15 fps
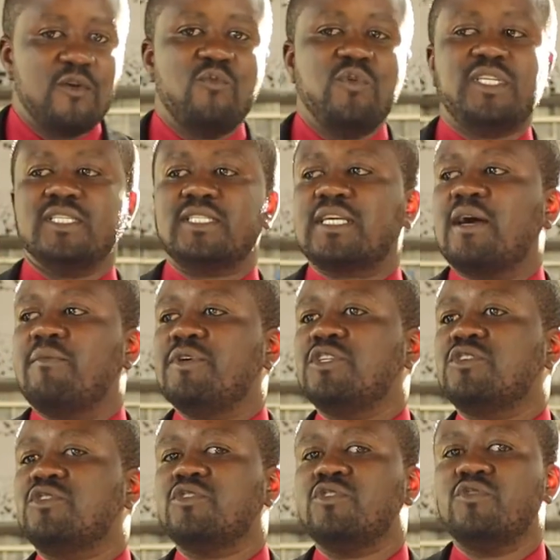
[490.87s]
which is
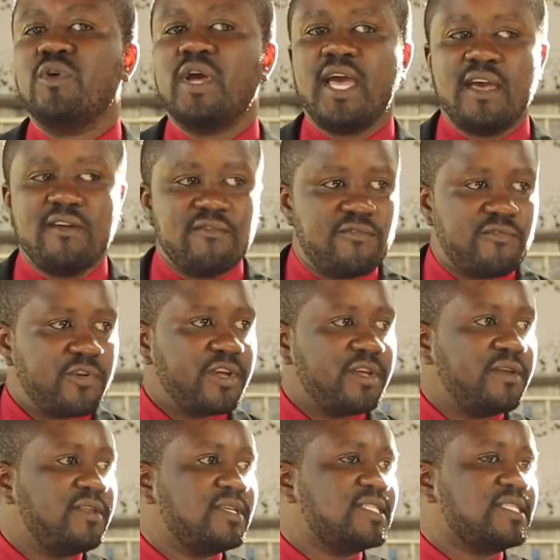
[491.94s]
coming to you
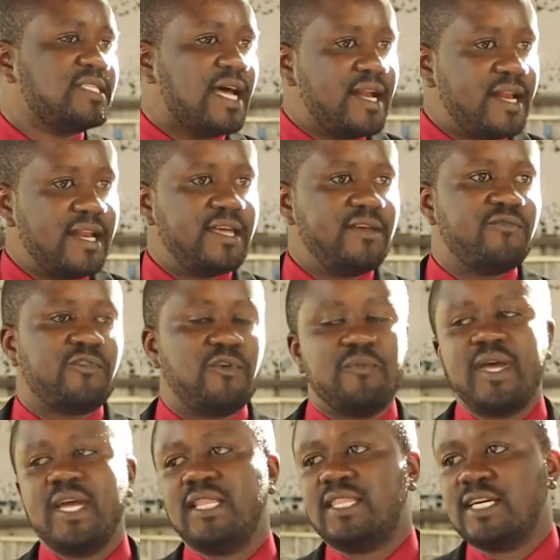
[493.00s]
every Sunday from
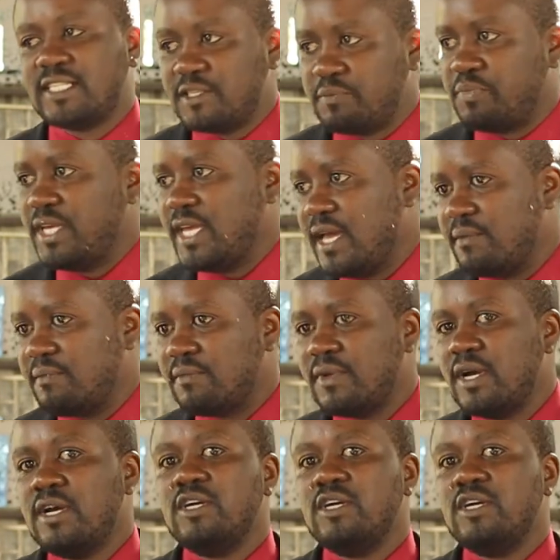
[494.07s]
8:30 p.m.